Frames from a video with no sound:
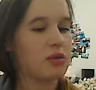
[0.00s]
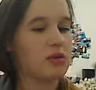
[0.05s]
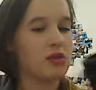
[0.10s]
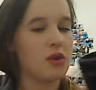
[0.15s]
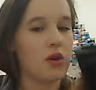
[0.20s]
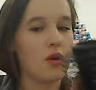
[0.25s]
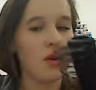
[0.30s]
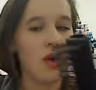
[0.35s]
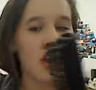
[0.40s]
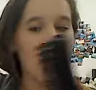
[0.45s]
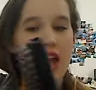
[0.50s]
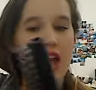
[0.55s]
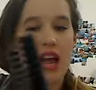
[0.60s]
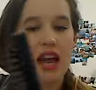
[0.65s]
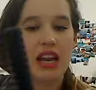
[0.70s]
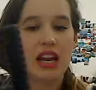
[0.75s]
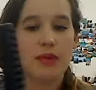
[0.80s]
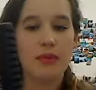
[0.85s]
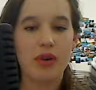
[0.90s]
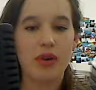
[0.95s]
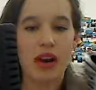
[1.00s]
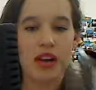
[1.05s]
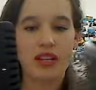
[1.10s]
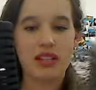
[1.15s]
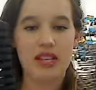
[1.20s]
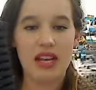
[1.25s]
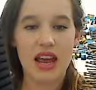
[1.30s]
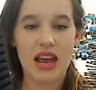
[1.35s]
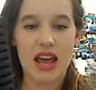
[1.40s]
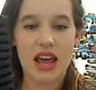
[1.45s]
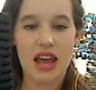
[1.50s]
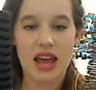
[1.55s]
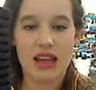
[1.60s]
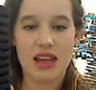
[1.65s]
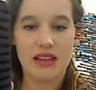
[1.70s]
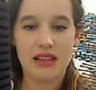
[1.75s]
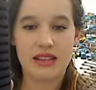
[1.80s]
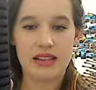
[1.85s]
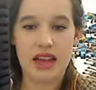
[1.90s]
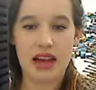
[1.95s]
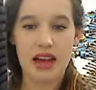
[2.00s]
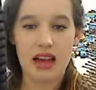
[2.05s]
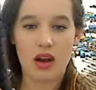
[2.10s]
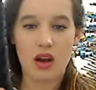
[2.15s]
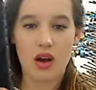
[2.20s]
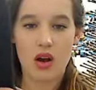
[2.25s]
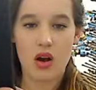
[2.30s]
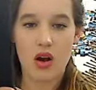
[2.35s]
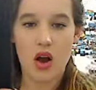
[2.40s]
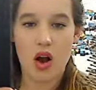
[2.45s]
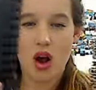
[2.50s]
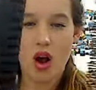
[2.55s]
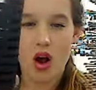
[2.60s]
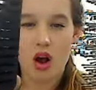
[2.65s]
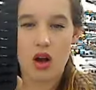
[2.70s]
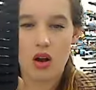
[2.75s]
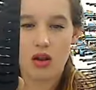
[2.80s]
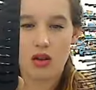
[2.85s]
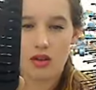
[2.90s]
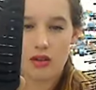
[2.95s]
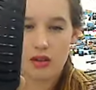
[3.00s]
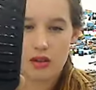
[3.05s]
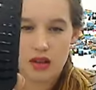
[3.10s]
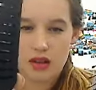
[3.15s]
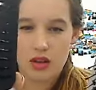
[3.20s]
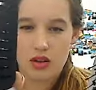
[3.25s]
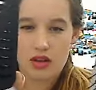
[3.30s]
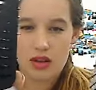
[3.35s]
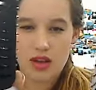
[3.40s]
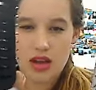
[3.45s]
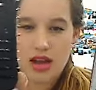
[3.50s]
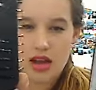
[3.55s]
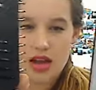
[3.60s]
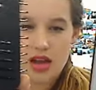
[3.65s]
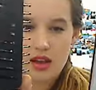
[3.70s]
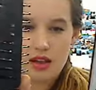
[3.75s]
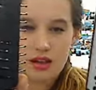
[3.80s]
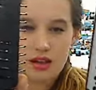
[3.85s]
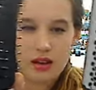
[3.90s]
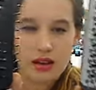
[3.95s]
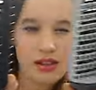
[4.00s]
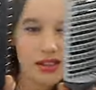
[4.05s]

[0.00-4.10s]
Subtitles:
So any brush that has, like, you see